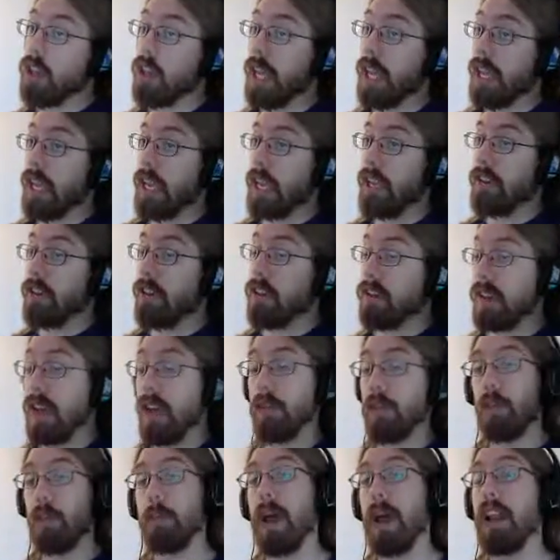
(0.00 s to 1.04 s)
Like, it doesn't
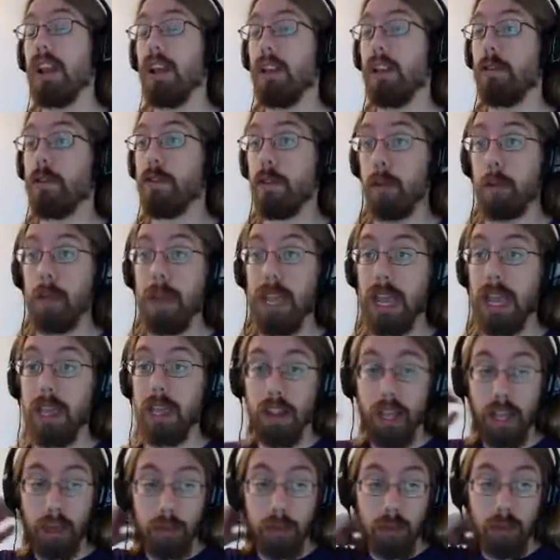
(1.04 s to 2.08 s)
get repetitive for
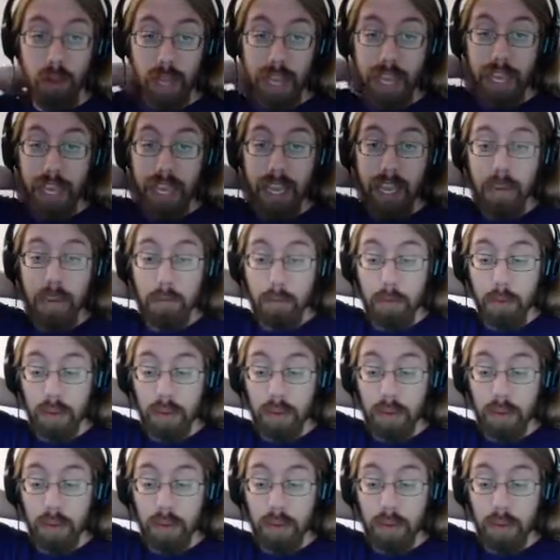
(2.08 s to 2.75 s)
me, like, playing it,